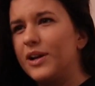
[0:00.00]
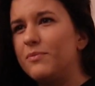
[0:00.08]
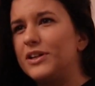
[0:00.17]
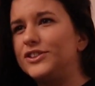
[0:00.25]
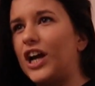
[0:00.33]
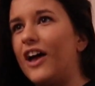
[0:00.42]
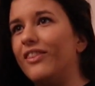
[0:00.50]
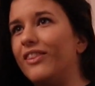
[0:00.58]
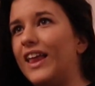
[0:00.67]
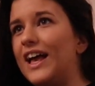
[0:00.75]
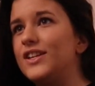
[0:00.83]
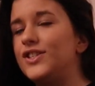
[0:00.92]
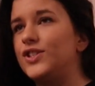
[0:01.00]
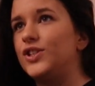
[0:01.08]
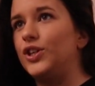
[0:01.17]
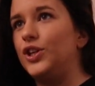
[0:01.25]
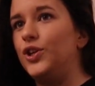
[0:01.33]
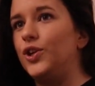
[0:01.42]
pretty much unless
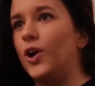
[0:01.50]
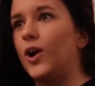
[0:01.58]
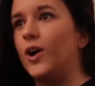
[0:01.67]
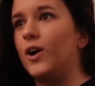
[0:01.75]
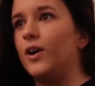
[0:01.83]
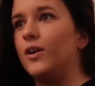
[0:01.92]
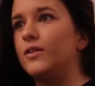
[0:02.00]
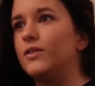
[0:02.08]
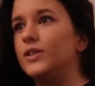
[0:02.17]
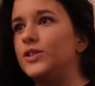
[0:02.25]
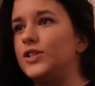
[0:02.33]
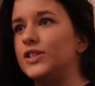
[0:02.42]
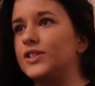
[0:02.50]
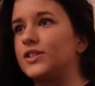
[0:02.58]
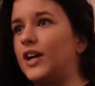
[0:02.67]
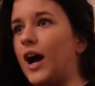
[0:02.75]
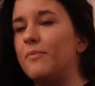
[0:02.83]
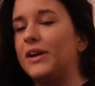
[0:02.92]
you're
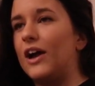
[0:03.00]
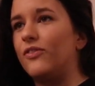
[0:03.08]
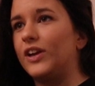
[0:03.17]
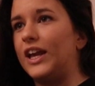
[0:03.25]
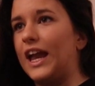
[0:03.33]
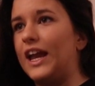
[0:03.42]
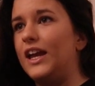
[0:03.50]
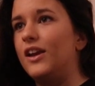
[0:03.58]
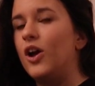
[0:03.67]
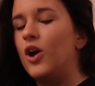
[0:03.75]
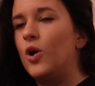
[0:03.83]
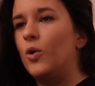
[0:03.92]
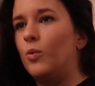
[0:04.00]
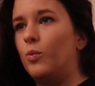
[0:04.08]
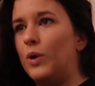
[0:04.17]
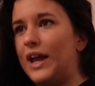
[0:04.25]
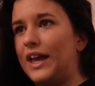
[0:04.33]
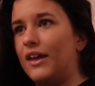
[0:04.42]
just coming out the gate
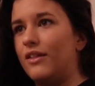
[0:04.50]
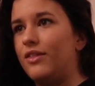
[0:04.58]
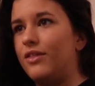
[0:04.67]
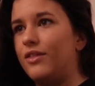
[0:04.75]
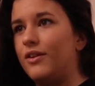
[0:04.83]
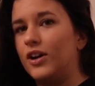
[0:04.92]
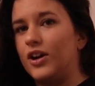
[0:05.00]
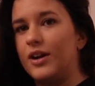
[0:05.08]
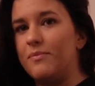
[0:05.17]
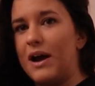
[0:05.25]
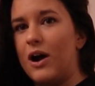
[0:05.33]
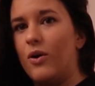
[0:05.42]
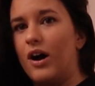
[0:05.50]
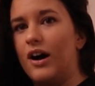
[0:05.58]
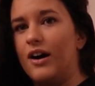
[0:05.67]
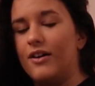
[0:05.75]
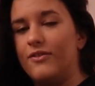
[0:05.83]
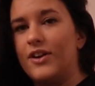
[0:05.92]
with a good amount
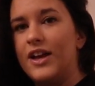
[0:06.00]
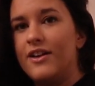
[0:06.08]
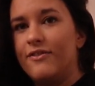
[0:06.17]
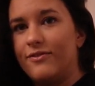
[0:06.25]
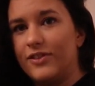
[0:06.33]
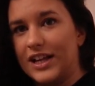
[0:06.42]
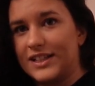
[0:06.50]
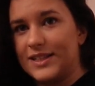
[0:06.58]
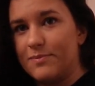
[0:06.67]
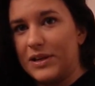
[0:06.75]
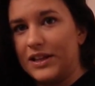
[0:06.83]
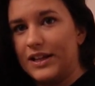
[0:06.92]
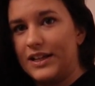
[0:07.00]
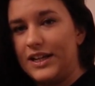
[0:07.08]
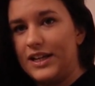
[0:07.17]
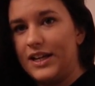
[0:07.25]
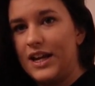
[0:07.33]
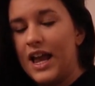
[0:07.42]
of
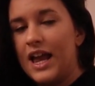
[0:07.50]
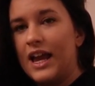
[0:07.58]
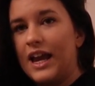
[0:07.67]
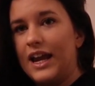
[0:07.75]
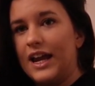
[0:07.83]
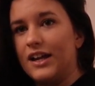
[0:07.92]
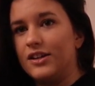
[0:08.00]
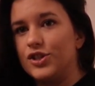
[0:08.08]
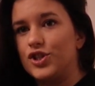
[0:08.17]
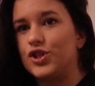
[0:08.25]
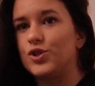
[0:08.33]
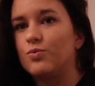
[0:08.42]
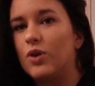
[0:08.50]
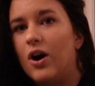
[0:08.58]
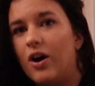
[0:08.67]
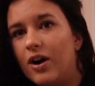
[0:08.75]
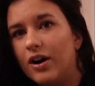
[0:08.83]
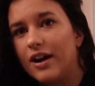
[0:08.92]
flexibility and
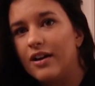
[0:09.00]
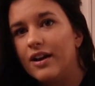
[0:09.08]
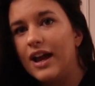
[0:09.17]
strong